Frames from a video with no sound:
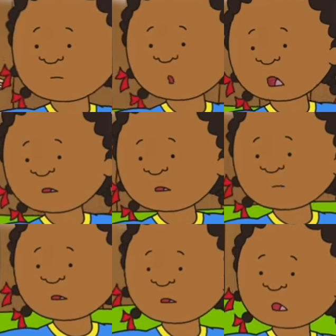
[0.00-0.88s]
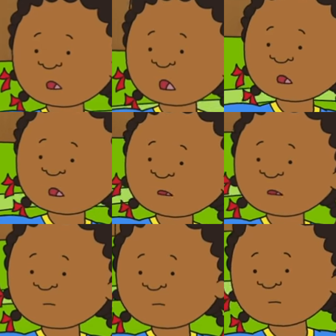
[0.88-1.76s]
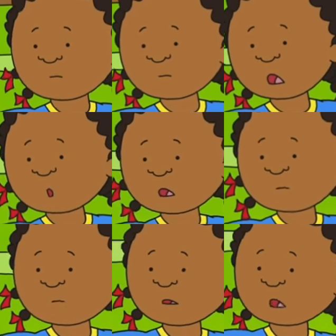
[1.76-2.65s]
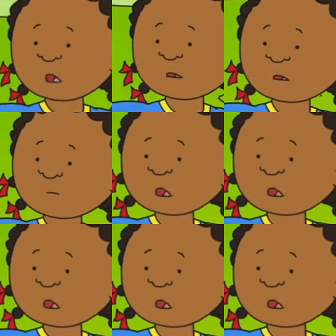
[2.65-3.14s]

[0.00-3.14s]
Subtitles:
What kind of drill is this? Huh? I want to be a soccer